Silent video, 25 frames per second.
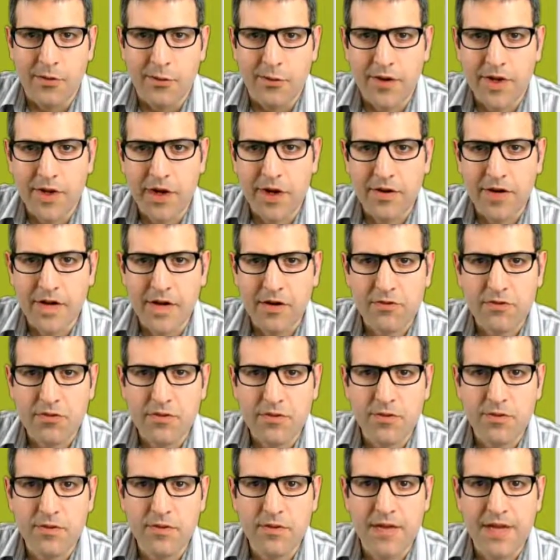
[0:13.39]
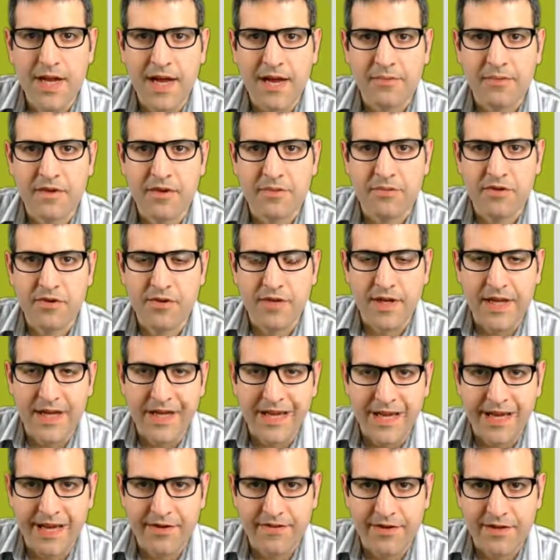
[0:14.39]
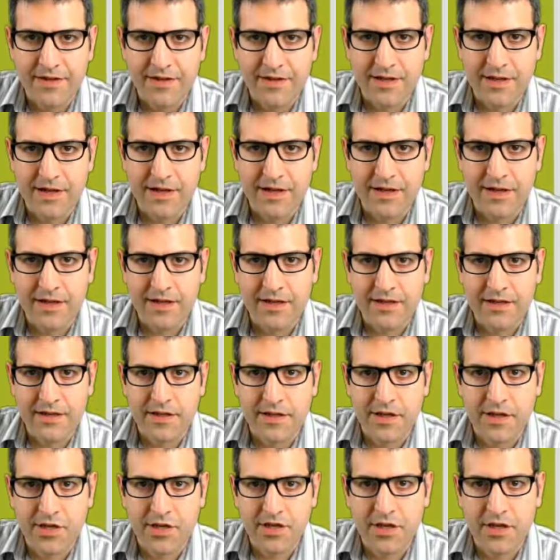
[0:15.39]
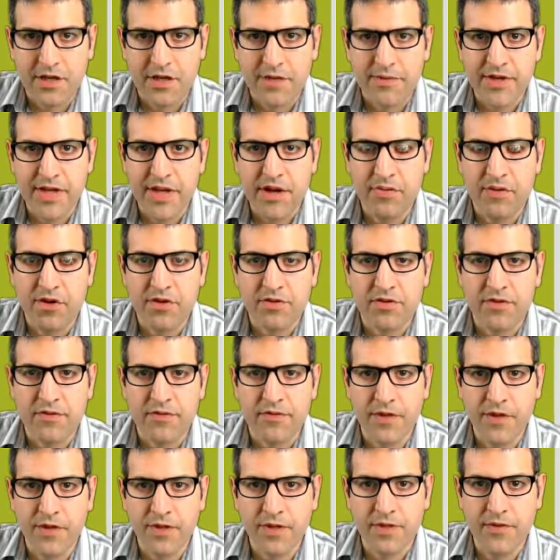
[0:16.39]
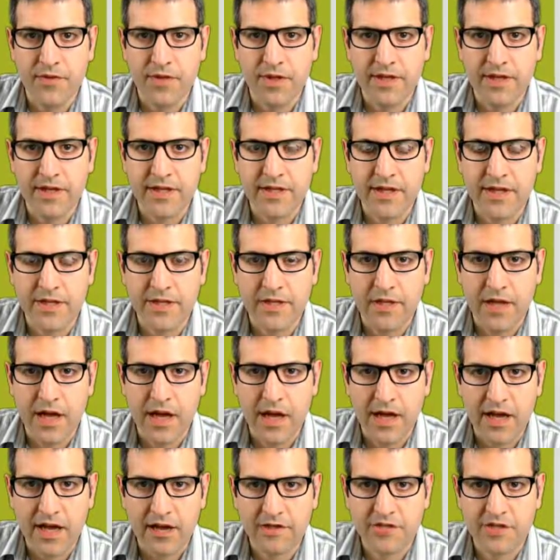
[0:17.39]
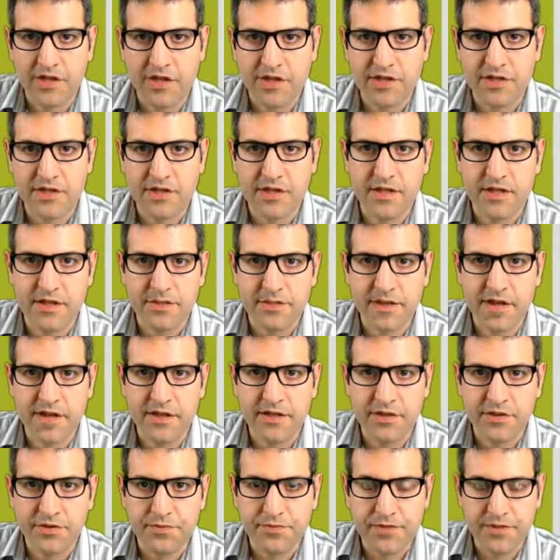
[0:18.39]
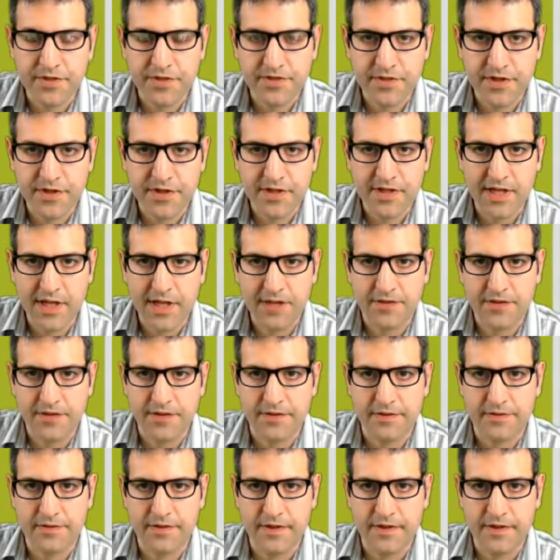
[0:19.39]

We go now to lab number 11 and it's going to be about the virtual link that I have just explained in the previous lecture.